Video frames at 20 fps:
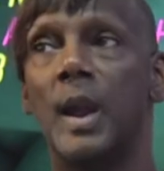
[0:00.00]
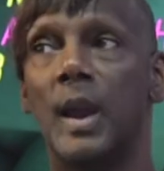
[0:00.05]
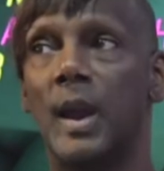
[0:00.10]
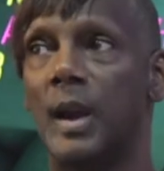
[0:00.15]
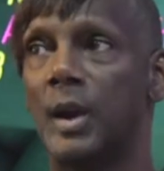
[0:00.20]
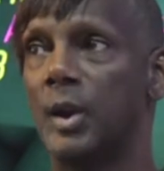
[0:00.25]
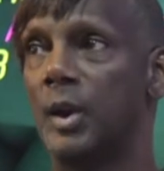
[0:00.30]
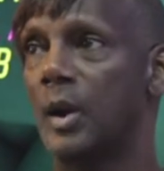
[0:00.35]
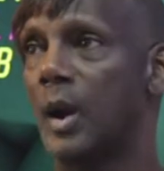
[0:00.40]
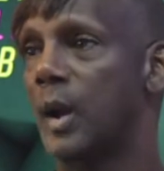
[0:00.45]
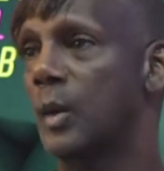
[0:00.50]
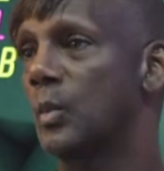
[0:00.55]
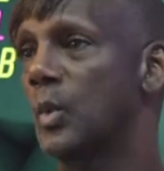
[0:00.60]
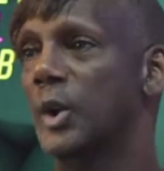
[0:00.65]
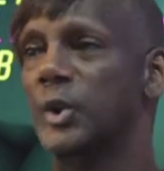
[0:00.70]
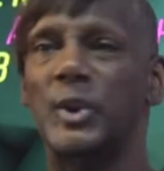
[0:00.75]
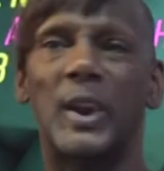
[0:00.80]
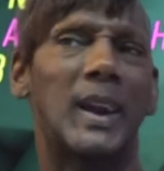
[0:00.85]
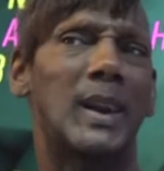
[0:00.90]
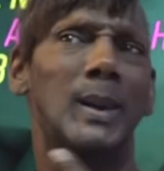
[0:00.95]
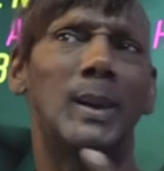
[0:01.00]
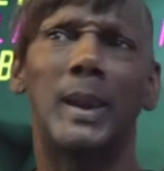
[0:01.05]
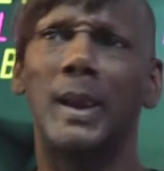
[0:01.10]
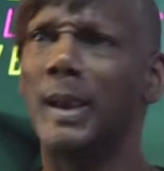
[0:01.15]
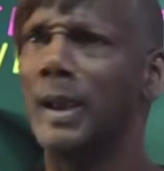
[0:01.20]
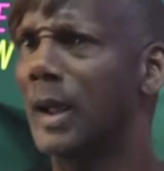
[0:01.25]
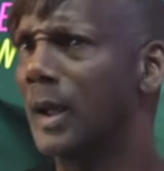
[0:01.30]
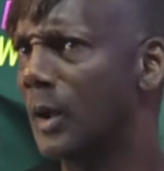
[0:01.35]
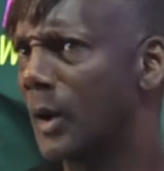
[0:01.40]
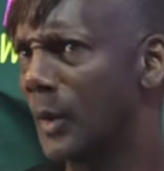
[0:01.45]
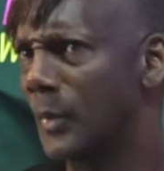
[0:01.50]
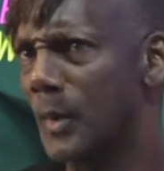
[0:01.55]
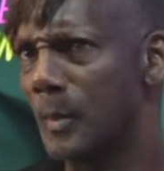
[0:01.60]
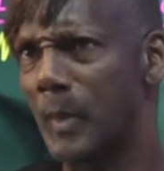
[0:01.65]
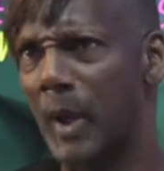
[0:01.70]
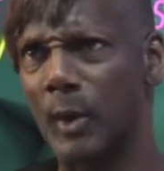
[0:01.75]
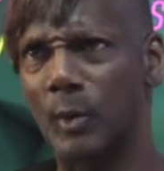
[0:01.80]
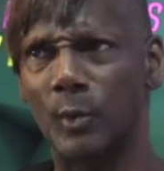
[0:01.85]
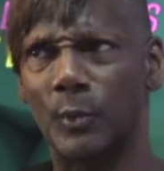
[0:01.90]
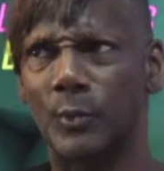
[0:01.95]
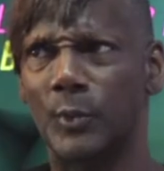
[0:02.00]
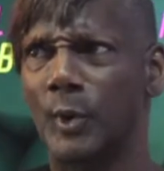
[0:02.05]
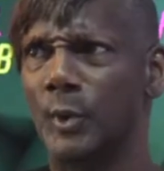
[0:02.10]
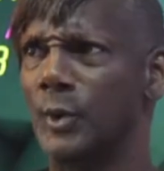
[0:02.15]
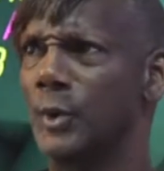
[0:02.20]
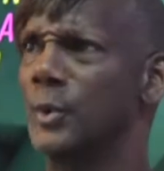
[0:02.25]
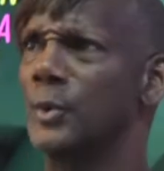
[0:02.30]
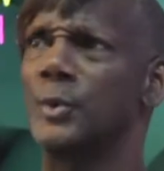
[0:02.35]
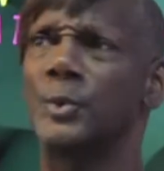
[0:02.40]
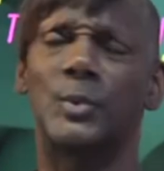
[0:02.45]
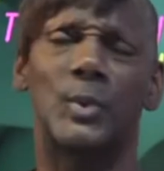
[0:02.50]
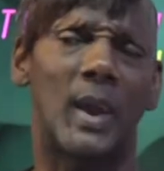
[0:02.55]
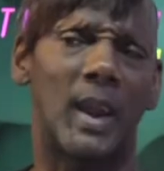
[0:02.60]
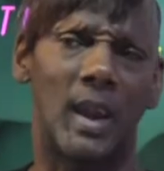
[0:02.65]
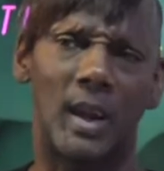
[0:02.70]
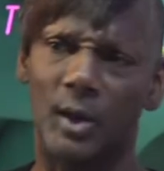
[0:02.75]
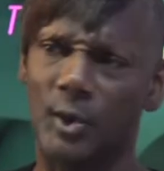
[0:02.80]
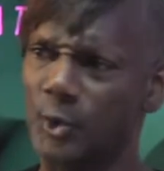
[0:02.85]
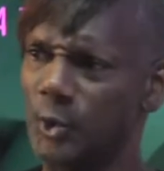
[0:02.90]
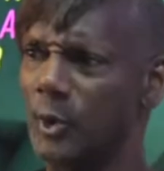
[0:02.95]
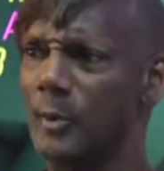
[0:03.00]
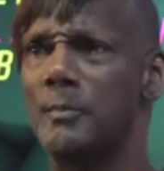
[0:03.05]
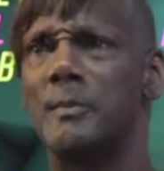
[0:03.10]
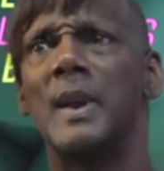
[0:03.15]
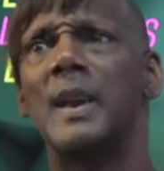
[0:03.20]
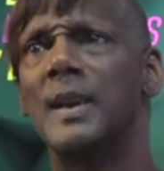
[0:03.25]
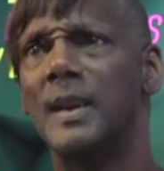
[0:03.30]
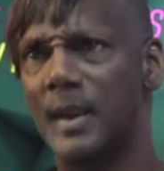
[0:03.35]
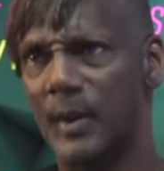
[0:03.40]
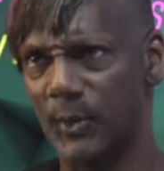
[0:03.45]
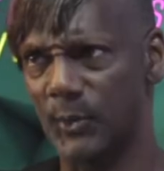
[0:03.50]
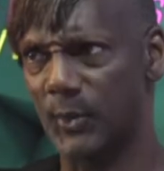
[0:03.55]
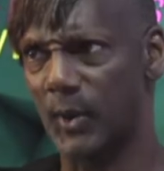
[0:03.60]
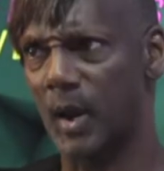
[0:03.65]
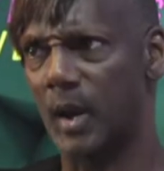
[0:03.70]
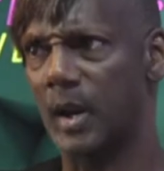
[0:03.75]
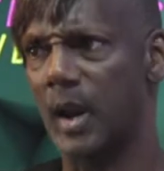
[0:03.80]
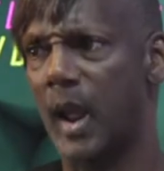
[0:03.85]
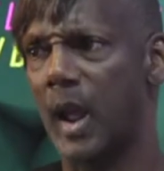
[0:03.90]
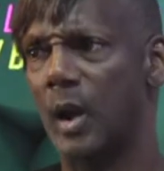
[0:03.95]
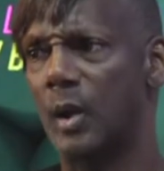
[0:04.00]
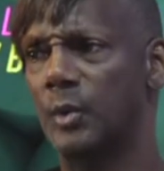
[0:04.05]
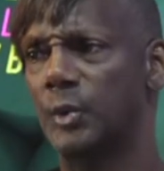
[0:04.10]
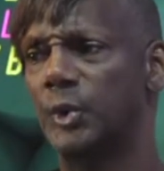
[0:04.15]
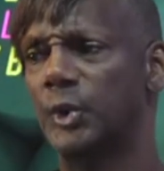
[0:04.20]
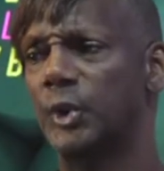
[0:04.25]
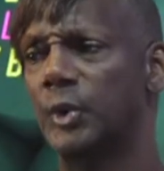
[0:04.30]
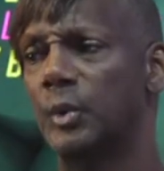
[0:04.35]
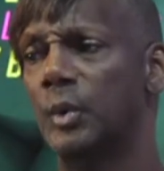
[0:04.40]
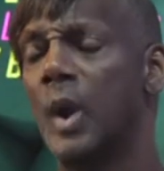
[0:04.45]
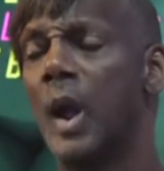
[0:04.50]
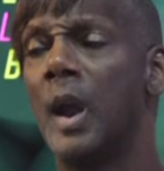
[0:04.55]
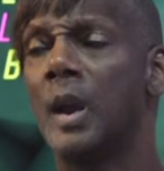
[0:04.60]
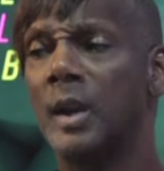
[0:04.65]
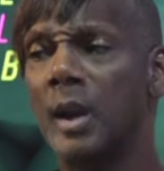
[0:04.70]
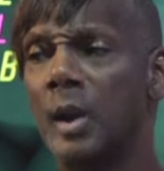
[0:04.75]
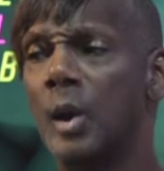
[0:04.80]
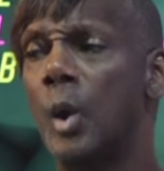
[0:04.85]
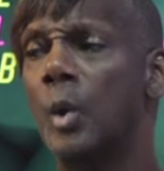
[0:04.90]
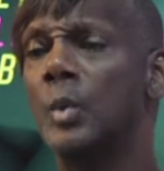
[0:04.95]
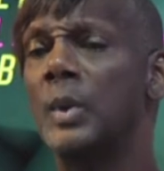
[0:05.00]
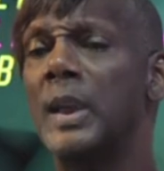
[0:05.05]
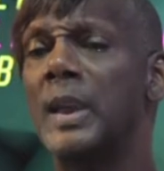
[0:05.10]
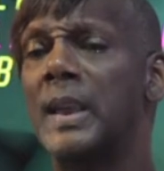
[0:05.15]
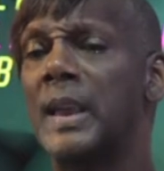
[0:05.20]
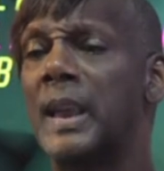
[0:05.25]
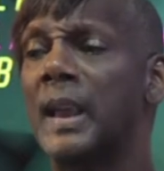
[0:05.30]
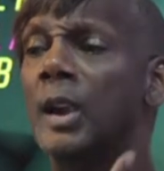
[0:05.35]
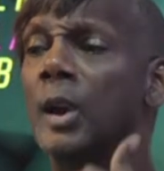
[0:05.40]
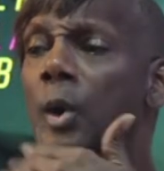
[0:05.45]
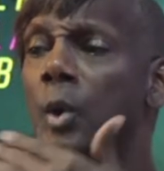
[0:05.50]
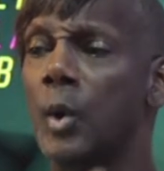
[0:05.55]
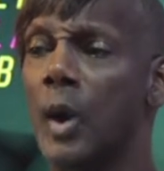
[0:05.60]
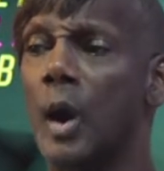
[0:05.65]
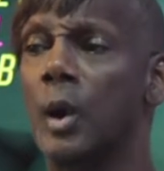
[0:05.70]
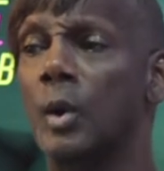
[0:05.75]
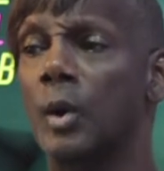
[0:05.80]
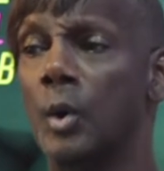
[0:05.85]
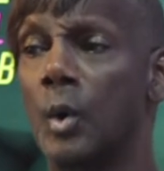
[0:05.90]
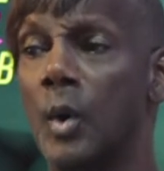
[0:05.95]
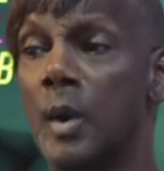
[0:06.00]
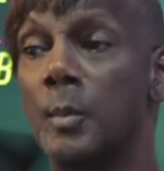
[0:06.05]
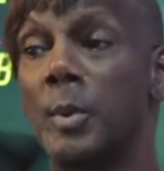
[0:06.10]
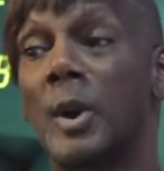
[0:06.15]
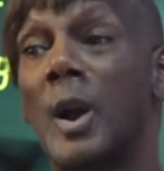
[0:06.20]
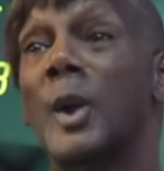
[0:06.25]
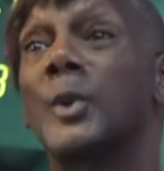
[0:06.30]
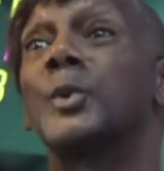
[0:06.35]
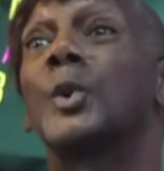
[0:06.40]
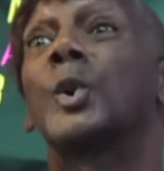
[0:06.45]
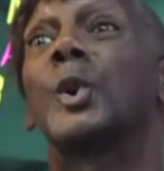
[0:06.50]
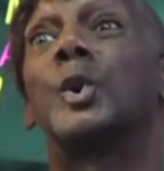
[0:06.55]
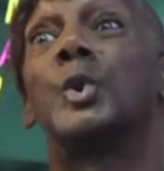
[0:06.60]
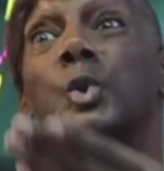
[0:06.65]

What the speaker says: And you know, I watch Heklina on the microphone, who's like tremendous on how to not only get a crowd going, but also mm-hmm.